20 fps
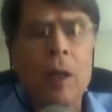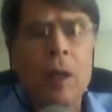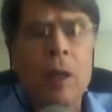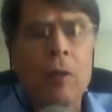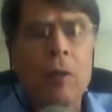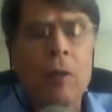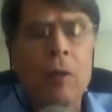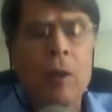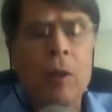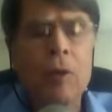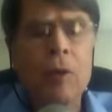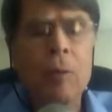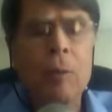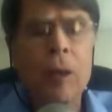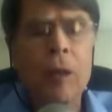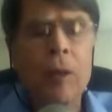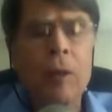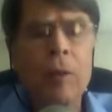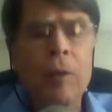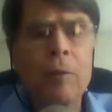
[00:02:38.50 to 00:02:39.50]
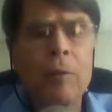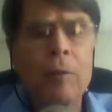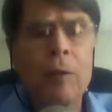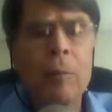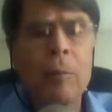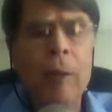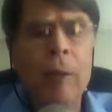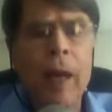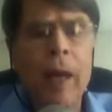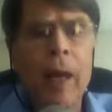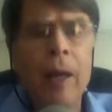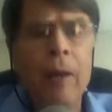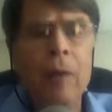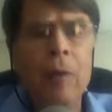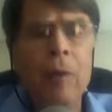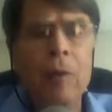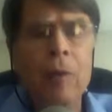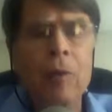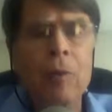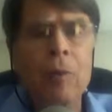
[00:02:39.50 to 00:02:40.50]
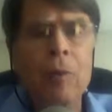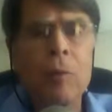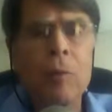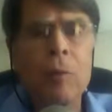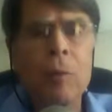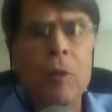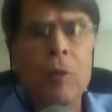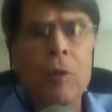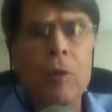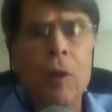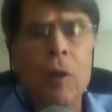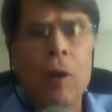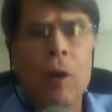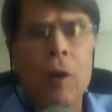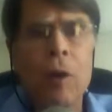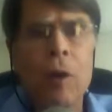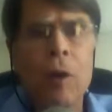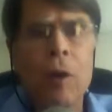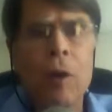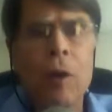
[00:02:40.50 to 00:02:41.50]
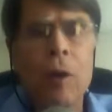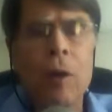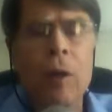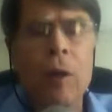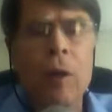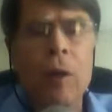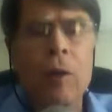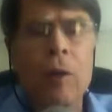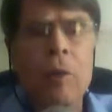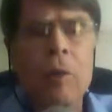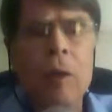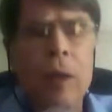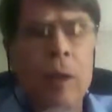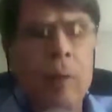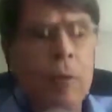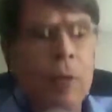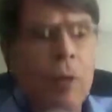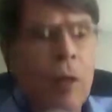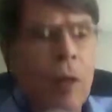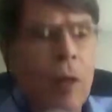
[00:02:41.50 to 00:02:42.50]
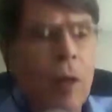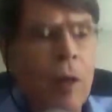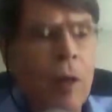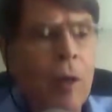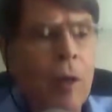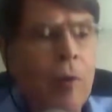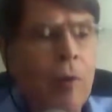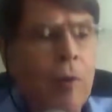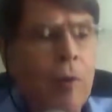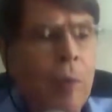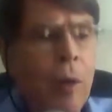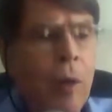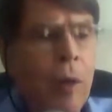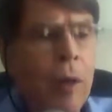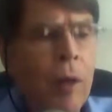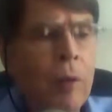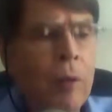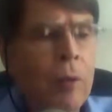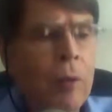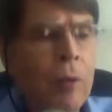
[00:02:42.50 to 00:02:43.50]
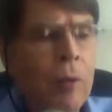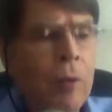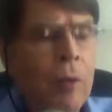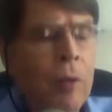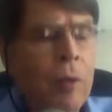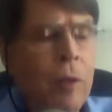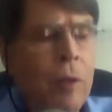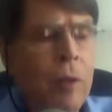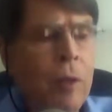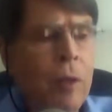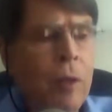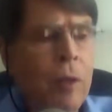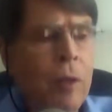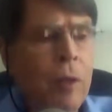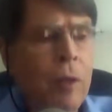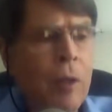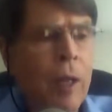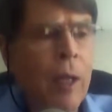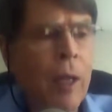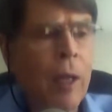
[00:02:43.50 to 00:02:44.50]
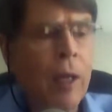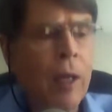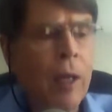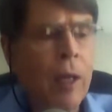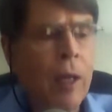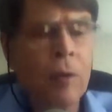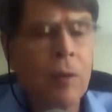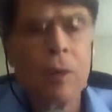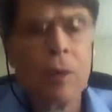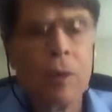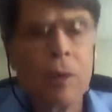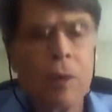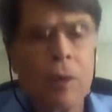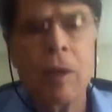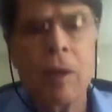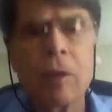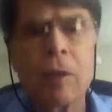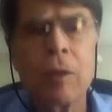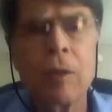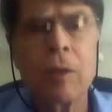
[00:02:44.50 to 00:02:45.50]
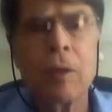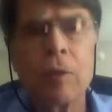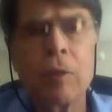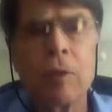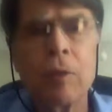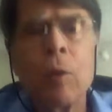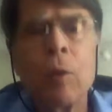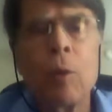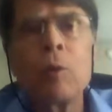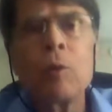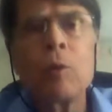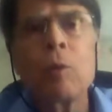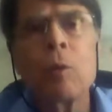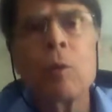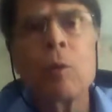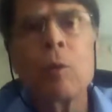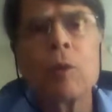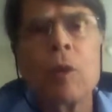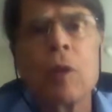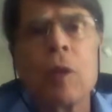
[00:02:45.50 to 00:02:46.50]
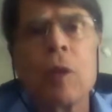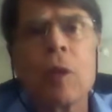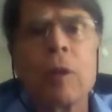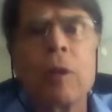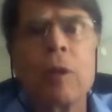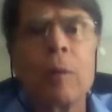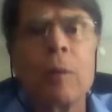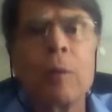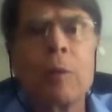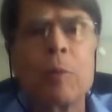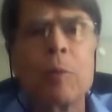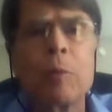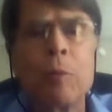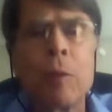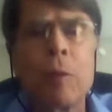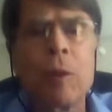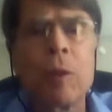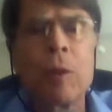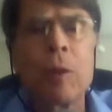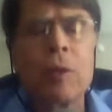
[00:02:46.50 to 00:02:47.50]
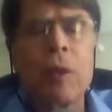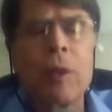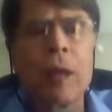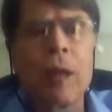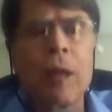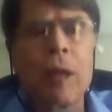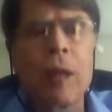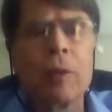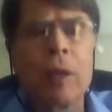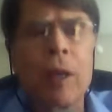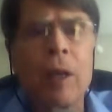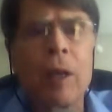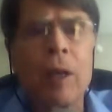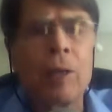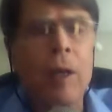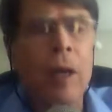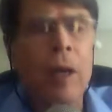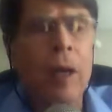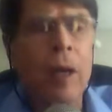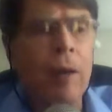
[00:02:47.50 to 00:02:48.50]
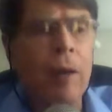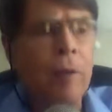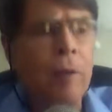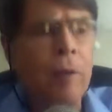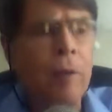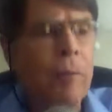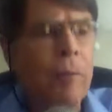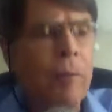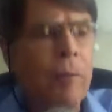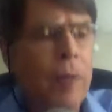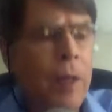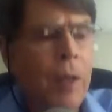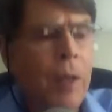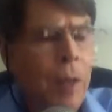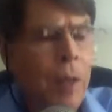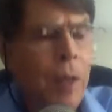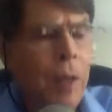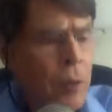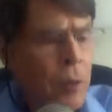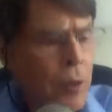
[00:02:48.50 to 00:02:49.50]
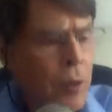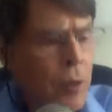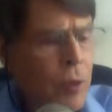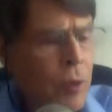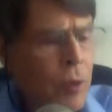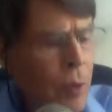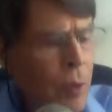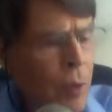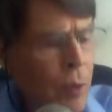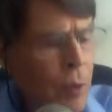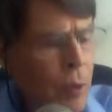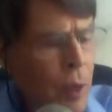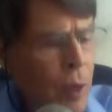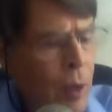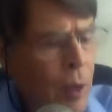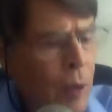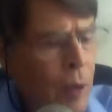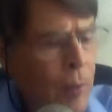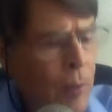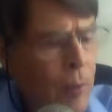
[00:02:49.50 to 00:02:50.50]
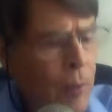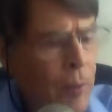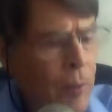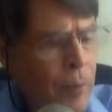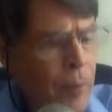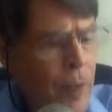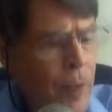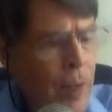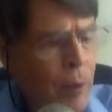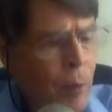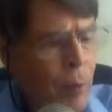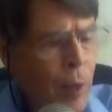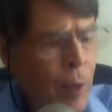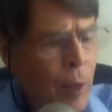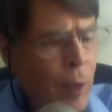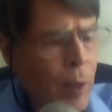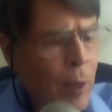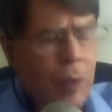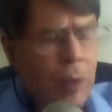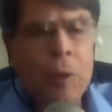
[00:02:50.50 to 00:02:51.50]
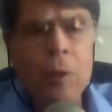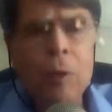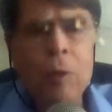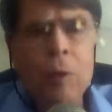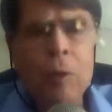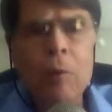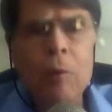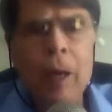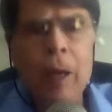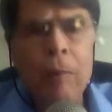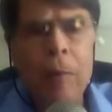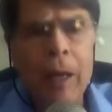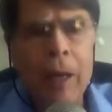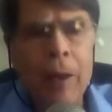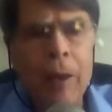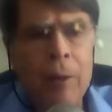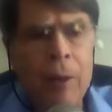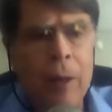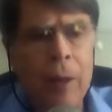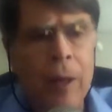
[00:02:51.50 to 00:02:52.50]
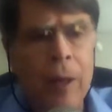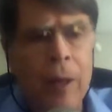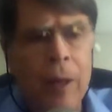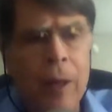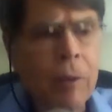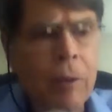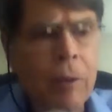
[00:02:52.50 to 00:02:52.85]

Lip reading: it talks about different patterns, which are types of hearts, and different wounds, which are types of burdens that exiles have. So anyway, that's a little of my background.